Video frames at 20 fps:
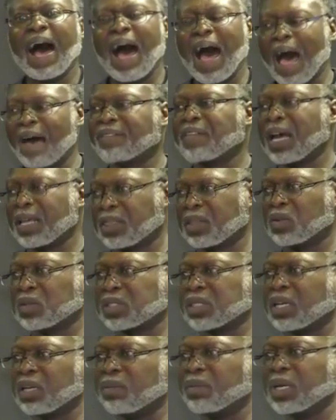I've got
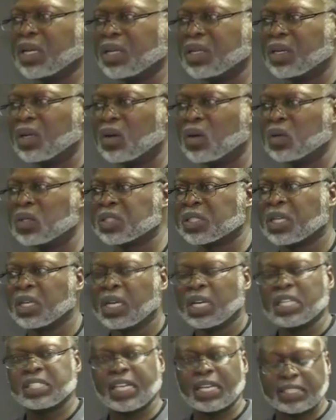those enemy yokes.
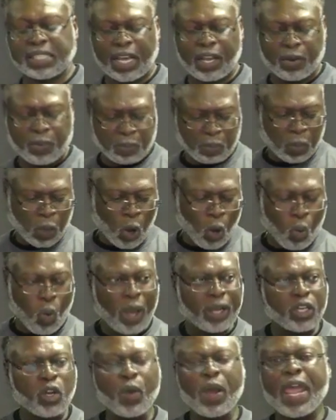He says that
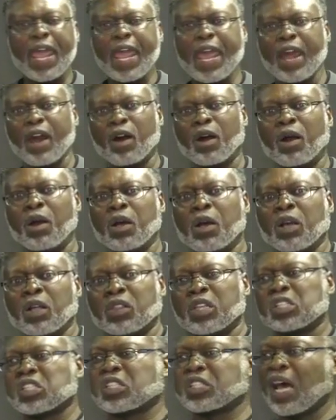when you hear
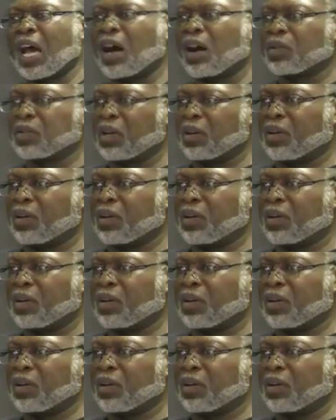the sound